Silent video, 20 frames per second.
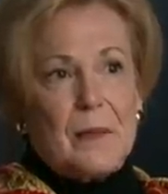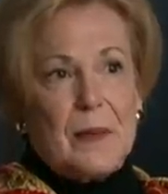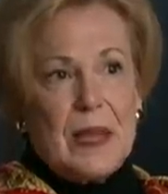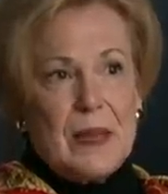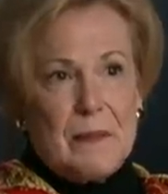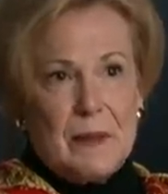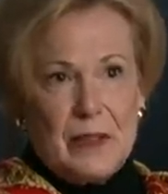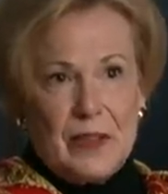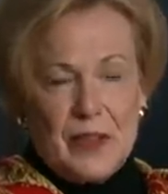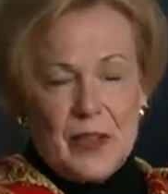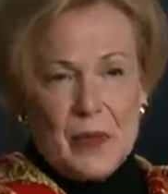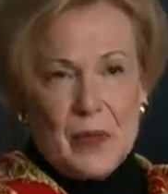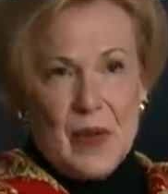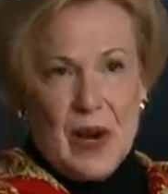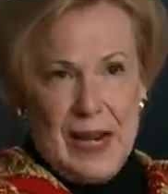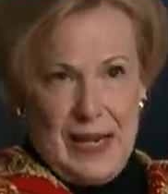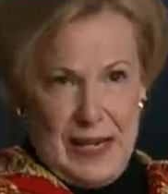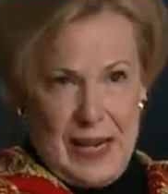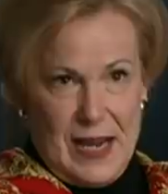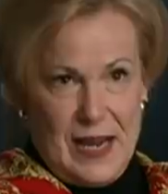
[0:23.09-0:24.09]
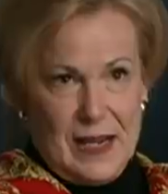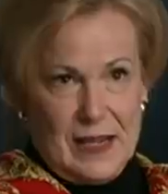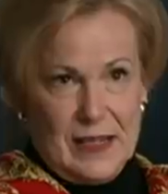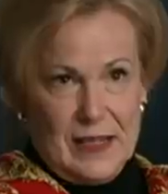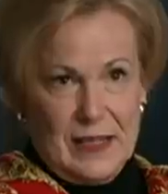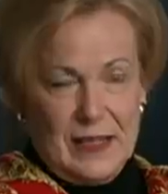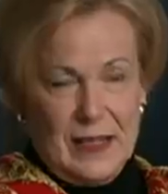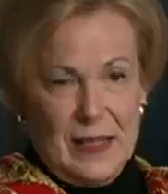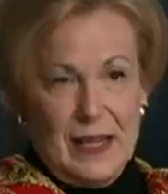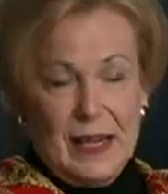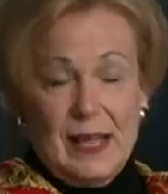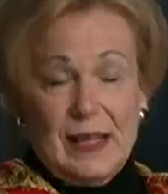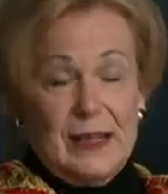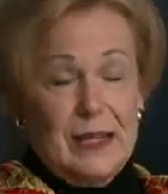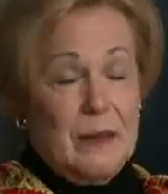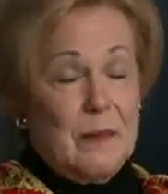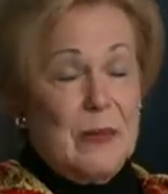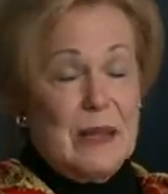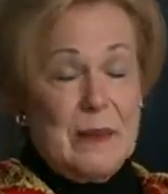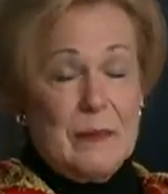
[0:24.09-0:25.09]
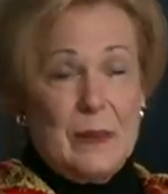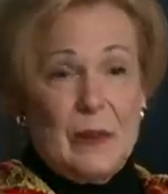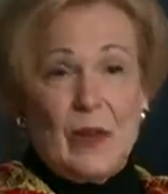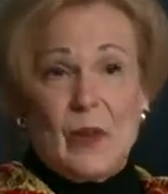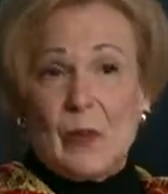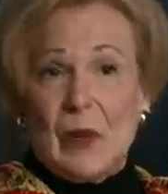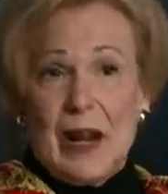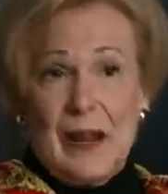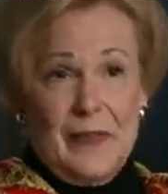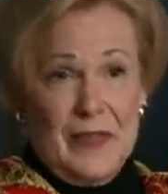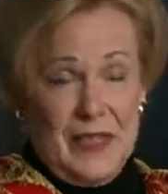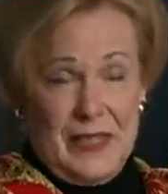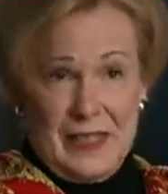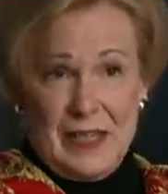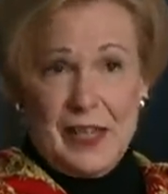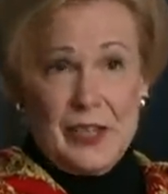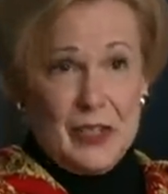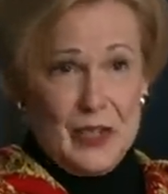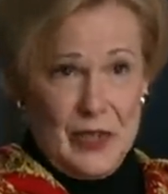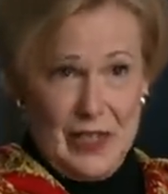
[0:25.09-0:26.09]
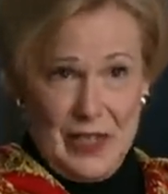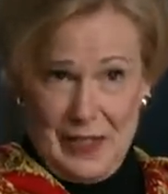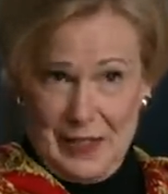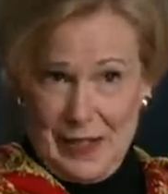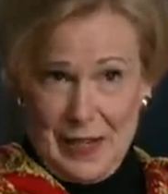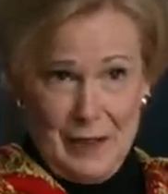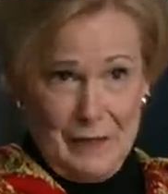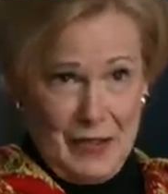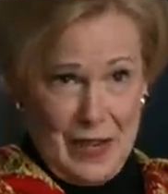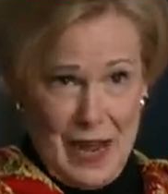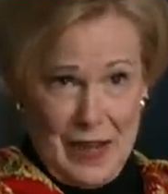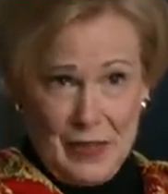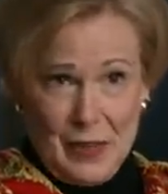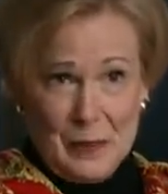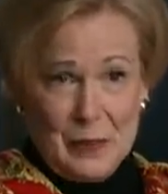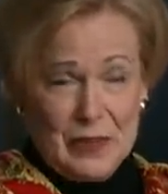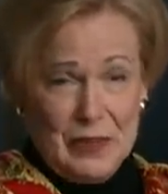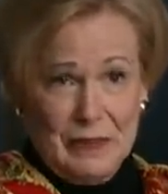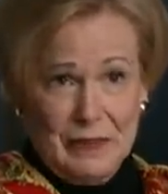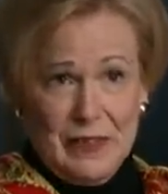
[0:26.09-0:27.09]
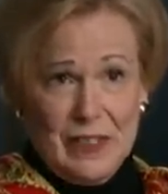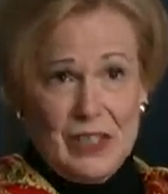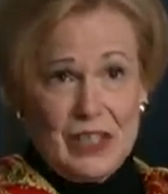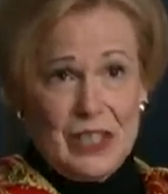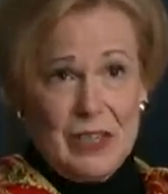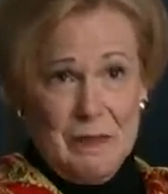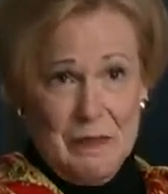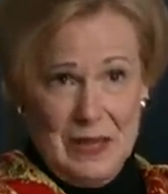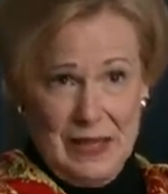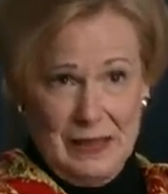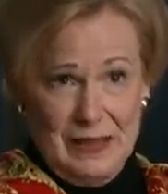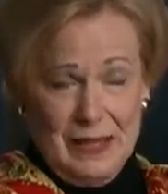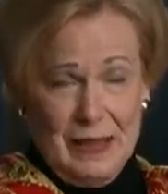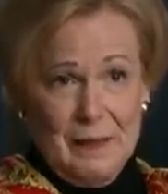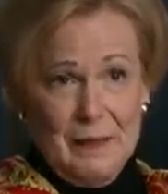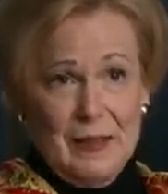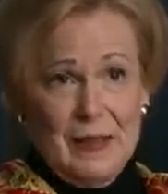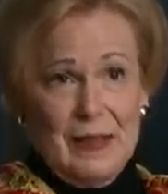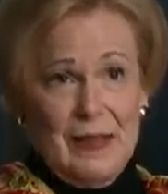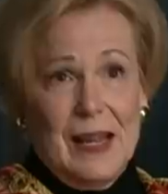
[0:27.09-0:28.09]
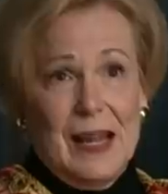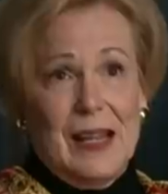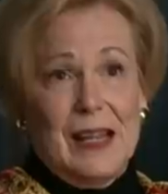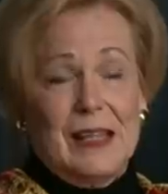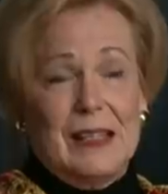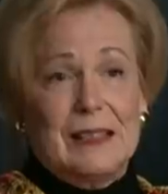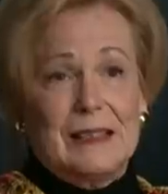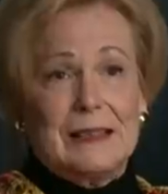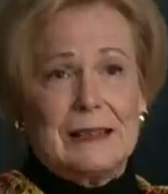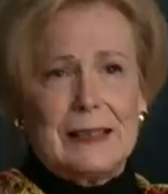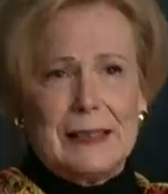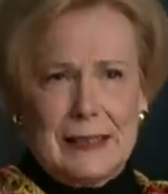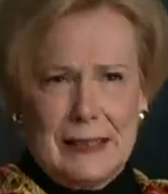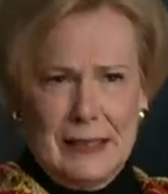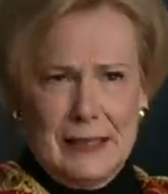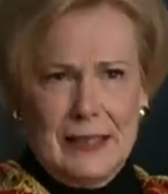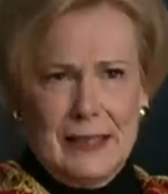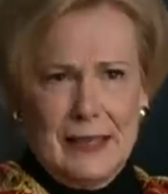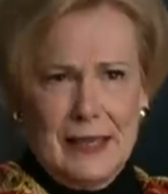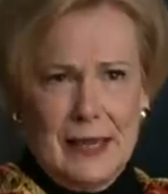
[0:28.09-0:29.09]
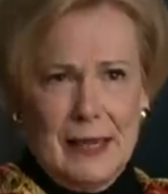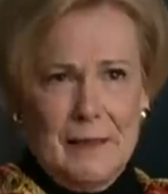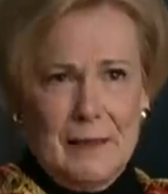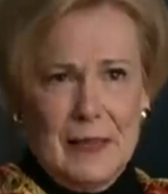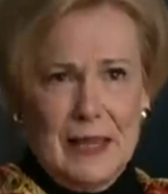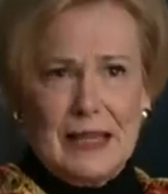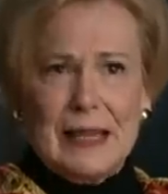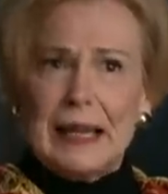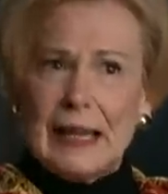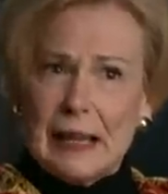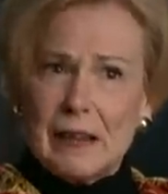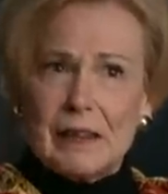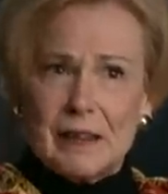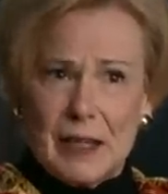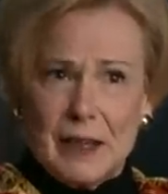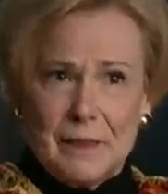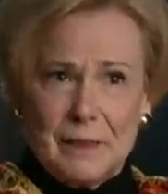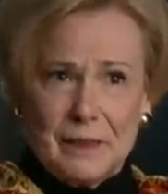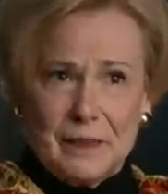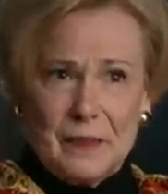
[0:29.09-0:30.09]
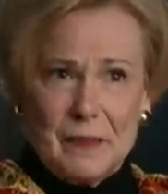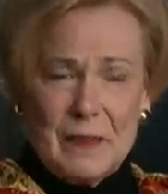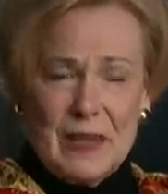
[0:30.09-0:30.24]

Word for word: are people in the White House, and I think people around this country, because I've had the privilege to meet them and listen to them and hear them,